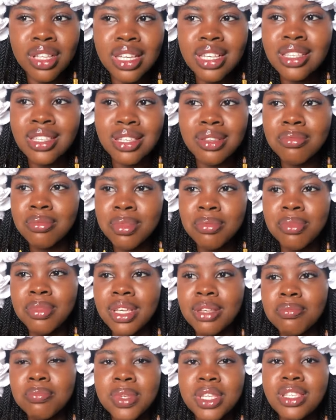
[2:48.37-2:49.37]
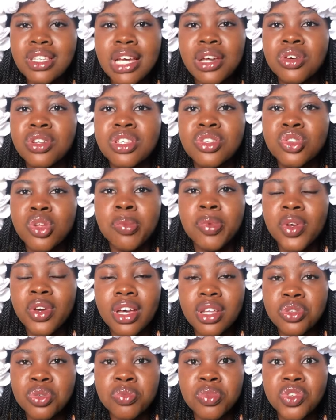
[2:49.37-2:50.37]
it means that you're disturbing your
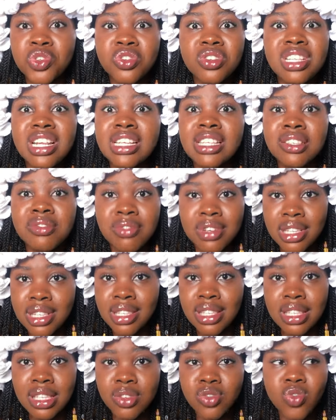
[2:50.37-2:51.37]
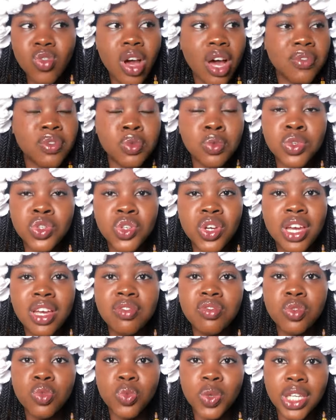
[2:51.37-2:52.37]
hair too much. Just let it rest. You don't have to wash your
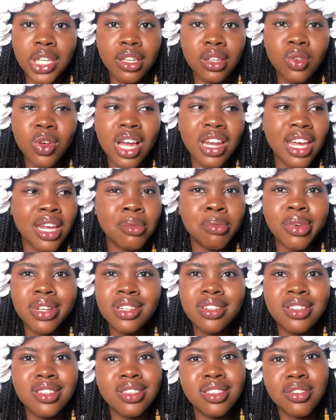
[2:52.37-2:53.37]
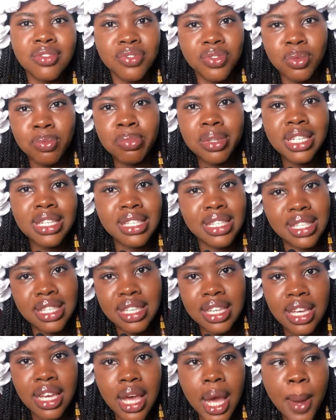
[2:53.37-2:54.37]
hair every week. Don't let anybody deceive you,
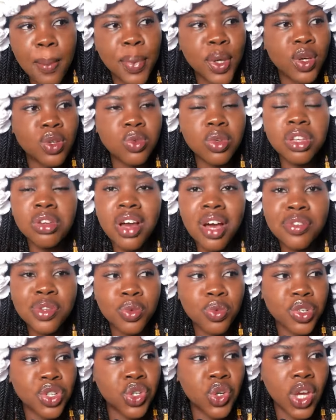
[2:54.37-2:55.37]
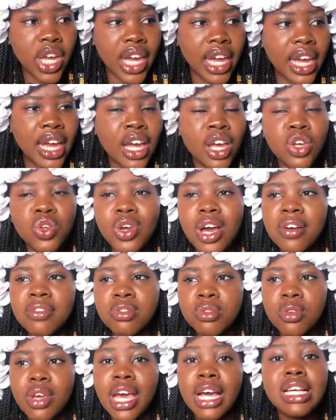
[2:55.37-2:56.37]
please. Because when you have to wash your hair, you
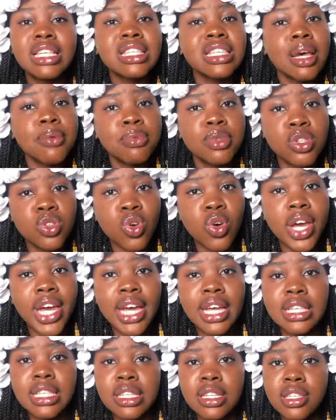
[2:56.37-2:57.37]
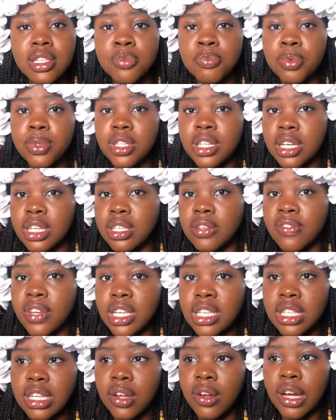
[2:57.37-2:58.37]
have to accept your hair is in its protective
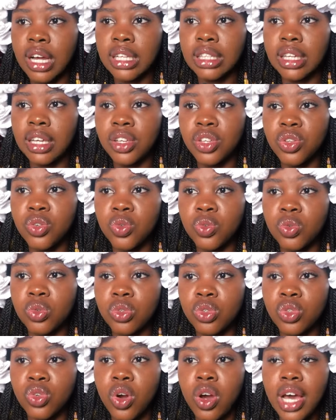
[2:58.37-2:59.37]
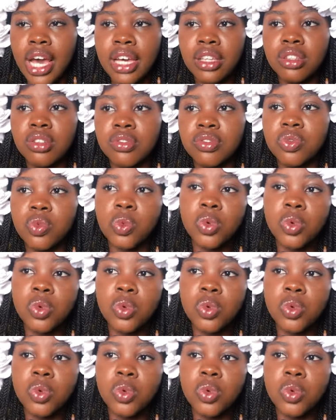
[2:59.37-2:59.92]
hairstyle, and then you your kind of